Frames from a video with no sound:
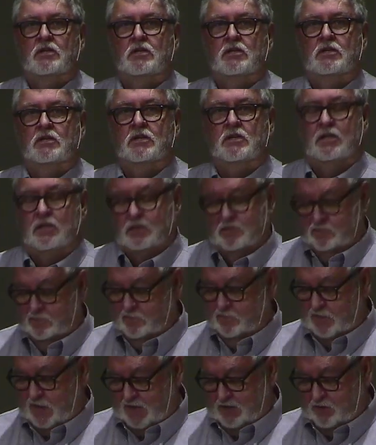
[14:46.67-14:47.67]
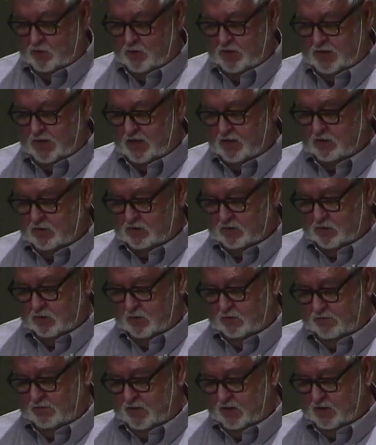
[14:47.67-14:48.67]
Yeah, that's one thing that's
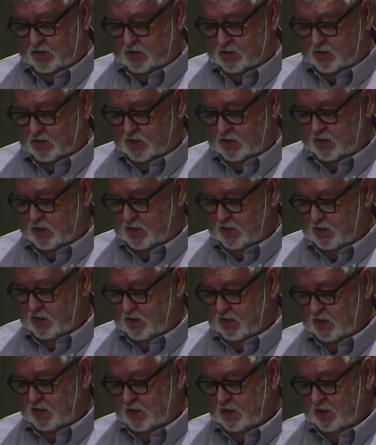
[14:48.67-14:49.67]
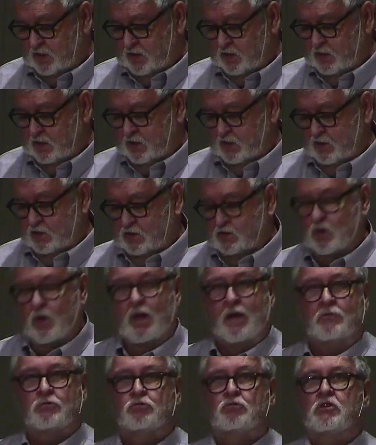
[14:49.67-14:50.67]
going to fix it. So I
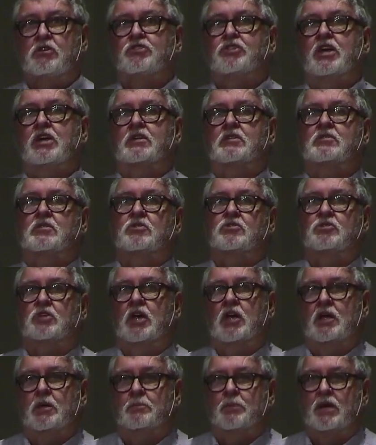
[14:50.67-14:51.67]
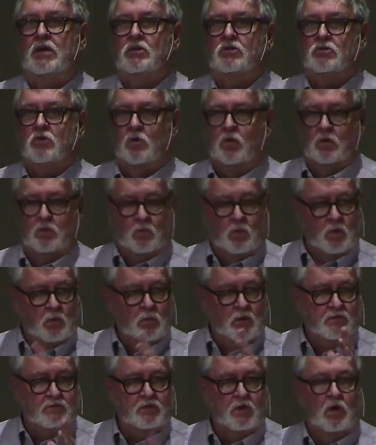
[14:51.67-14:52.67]
have three things to say based on what
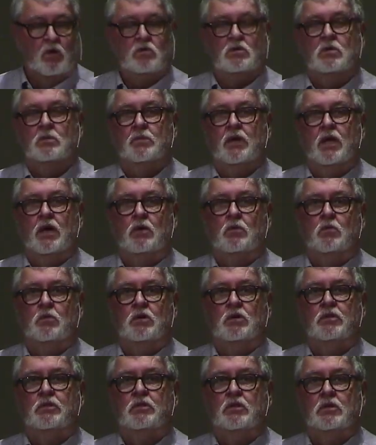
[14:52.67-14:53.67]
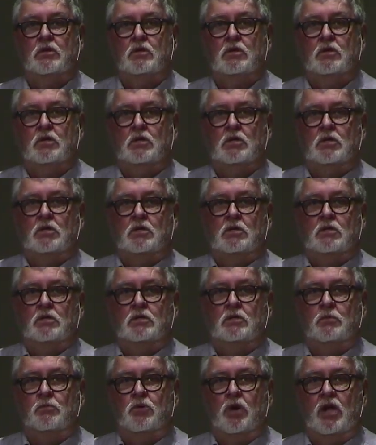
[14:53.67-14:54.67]
we've talked about with the,
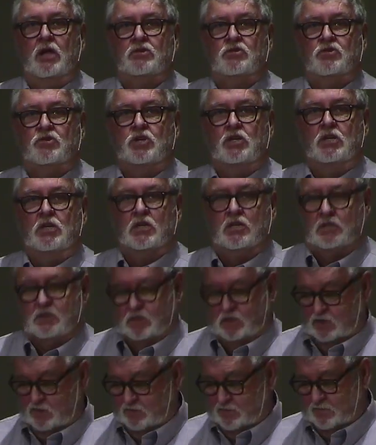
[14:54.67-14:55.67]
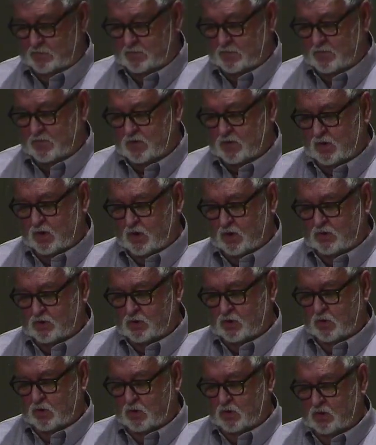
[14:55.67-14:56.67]
the breadsticks and
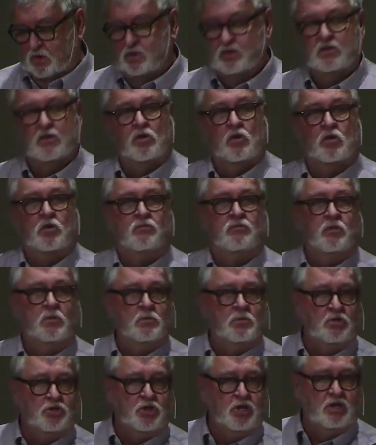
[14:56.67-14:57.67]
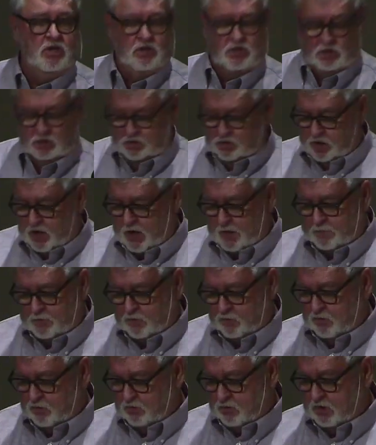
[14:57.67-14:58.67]
also heard from the Genesis
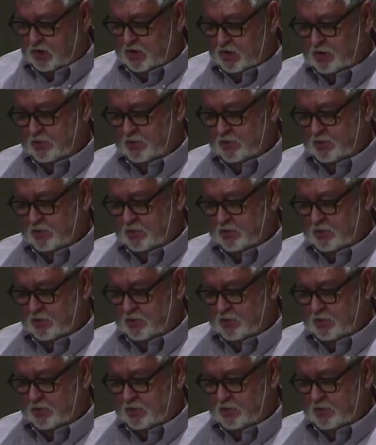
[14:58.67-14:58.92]
chapter 3.